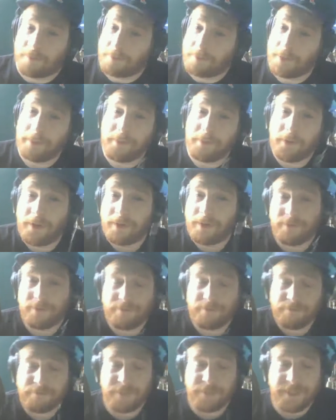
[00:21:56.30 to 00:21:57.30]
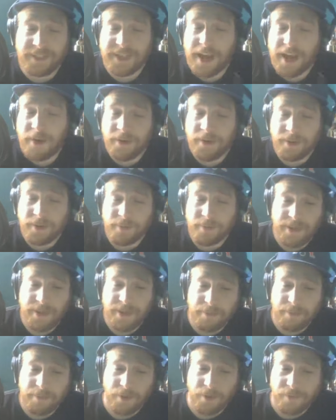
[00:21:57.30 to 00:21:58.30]
People doubted when
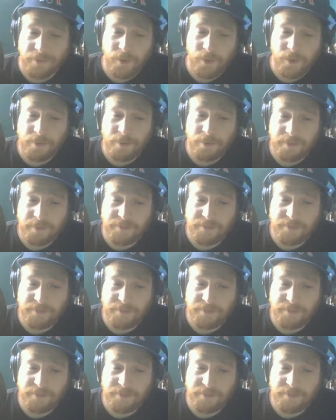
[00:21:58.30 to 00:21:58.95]
they put 4